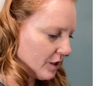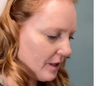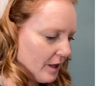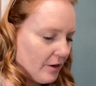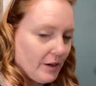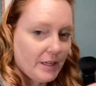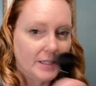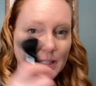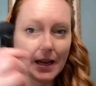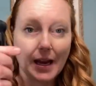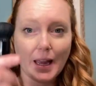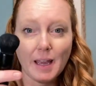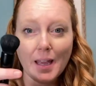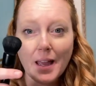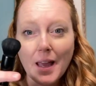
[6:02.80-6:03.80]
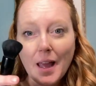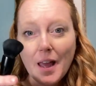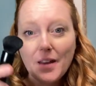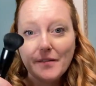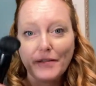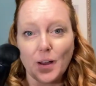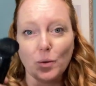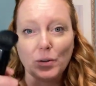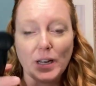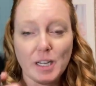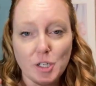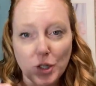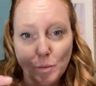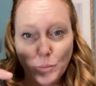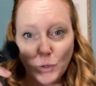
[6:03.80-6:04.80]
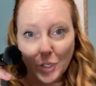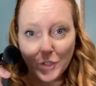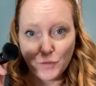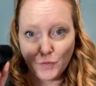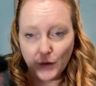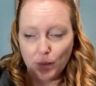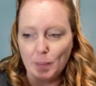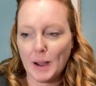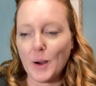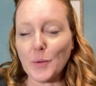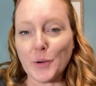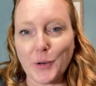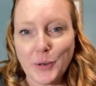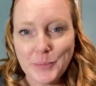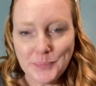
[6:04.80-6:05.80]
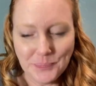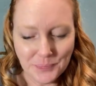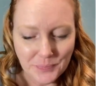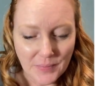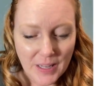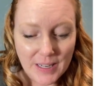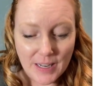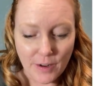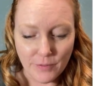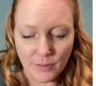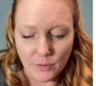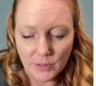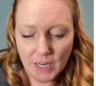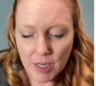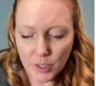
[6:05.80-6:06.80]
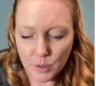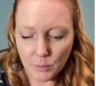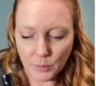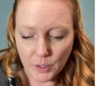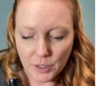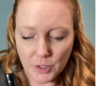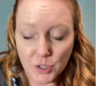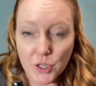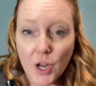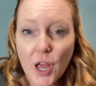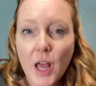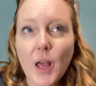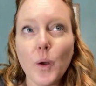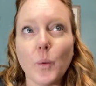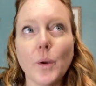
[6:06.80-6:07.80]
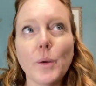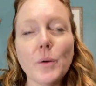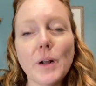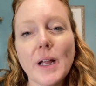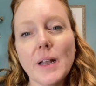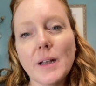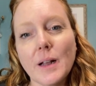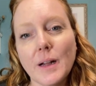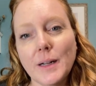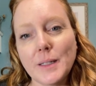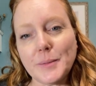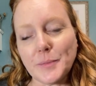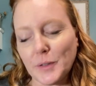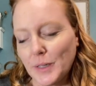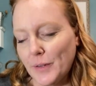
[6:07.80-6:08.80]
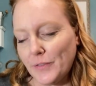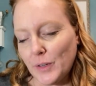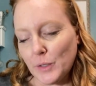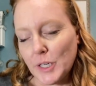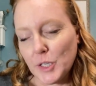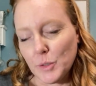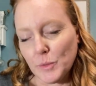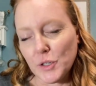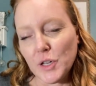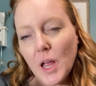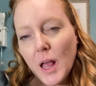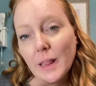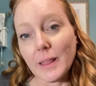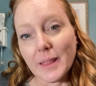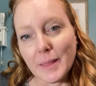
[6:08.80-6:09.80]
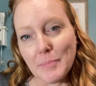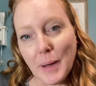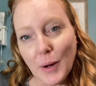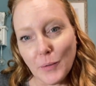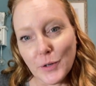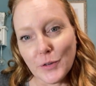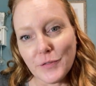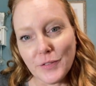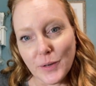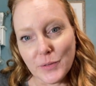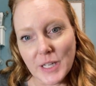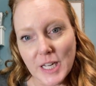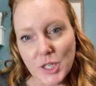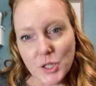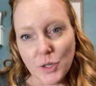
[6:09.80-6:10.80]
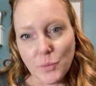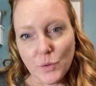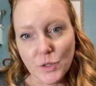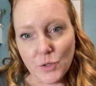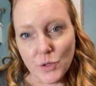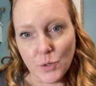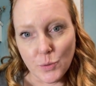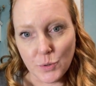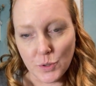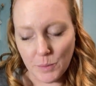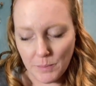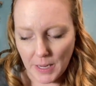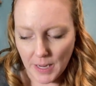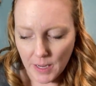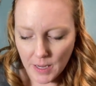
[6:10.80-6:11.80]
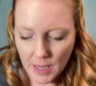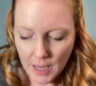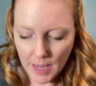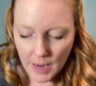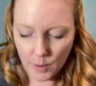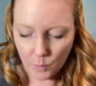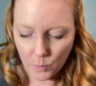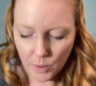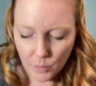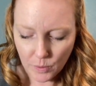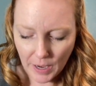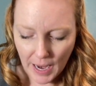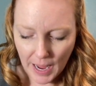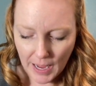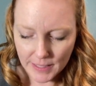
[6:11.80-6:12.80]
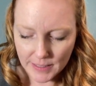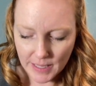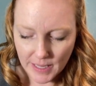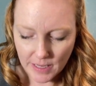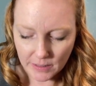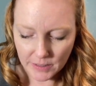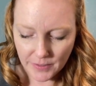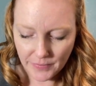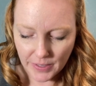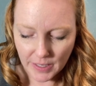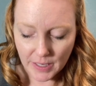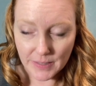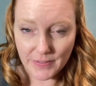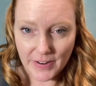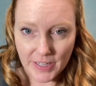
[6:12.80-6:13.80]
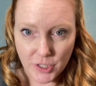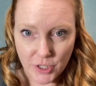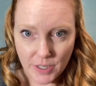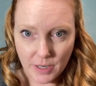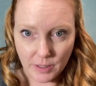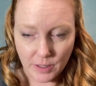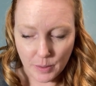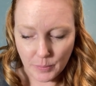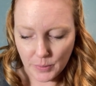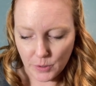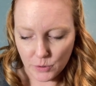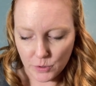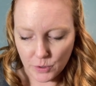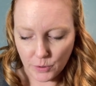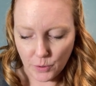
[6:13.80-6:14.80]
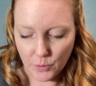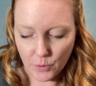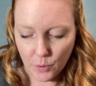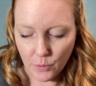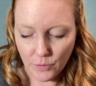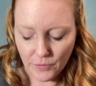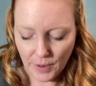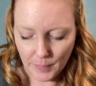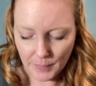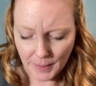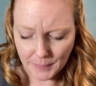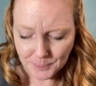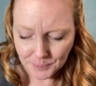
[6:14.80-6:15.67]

There is a foundation brush for the powder. Now foundation brush, we were at, not foundation brush, powder foundation was new to me. And we were at the Young Living Convention a couple years ago, the whole family.